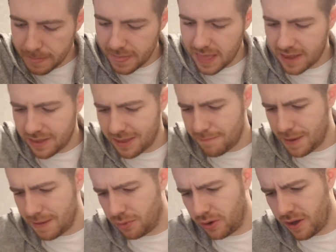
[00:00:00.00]
And then the
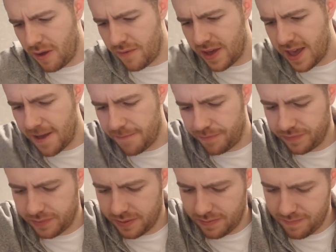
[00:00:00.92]
big boy over here,
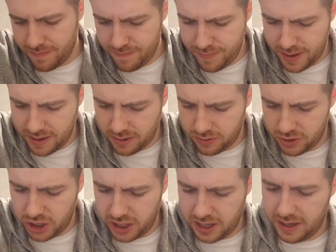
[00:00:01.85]
big old
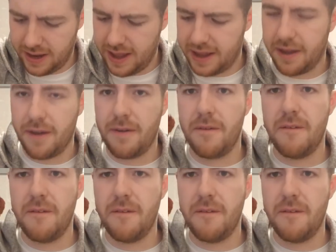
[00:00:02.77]
chicken leg.